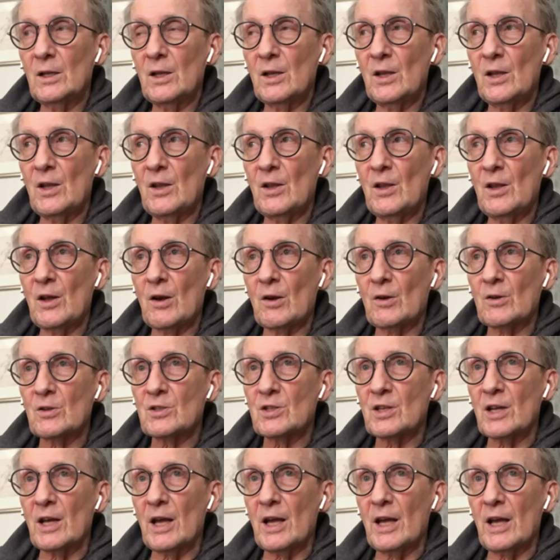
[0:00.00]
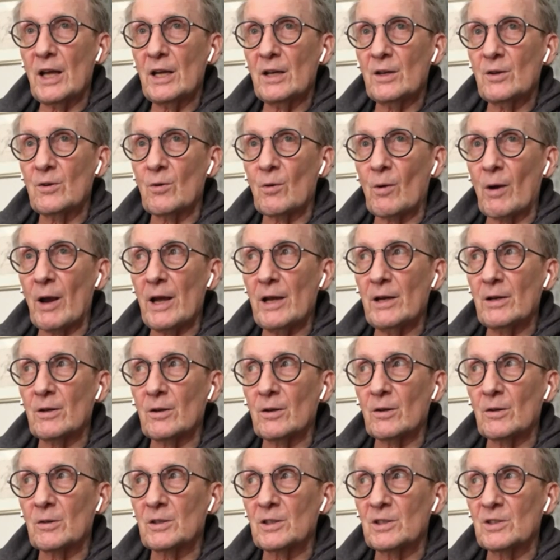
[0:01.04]
There's a
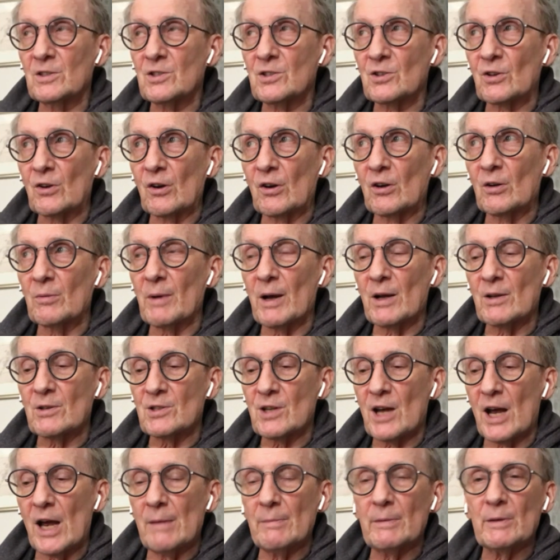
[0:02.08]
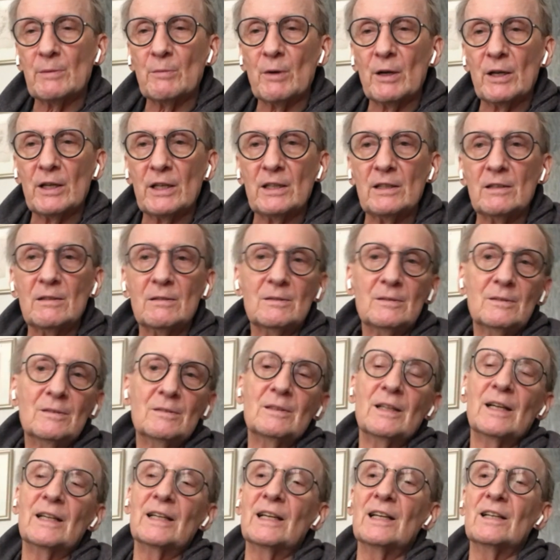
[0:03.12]
greater concern about time and money,
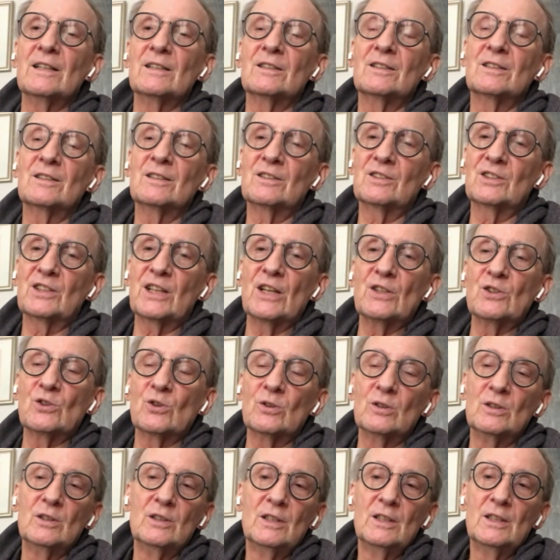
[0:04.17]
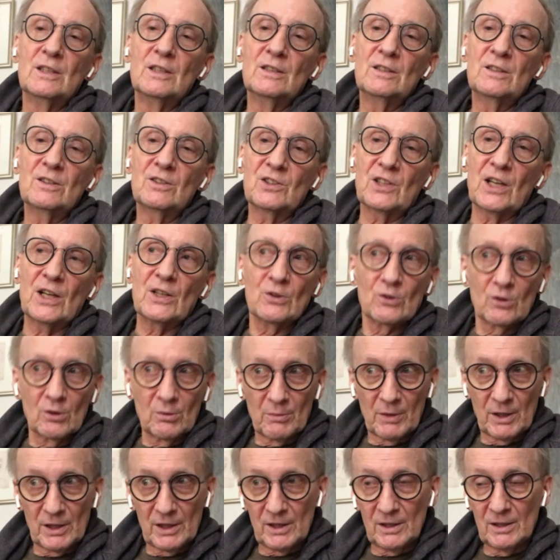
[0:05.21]
I guess, schedule and
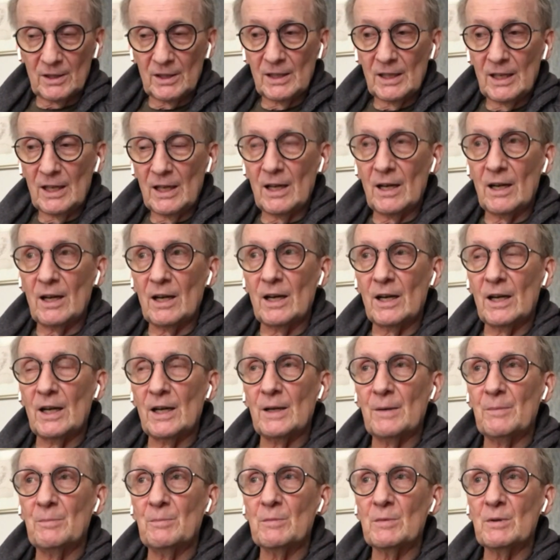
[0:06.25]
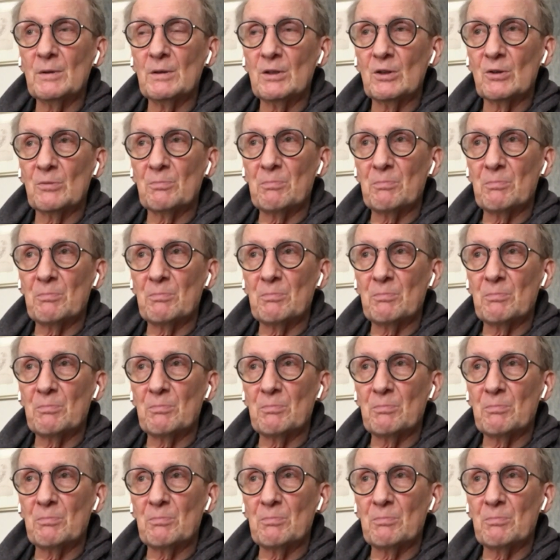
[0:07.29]
money. Your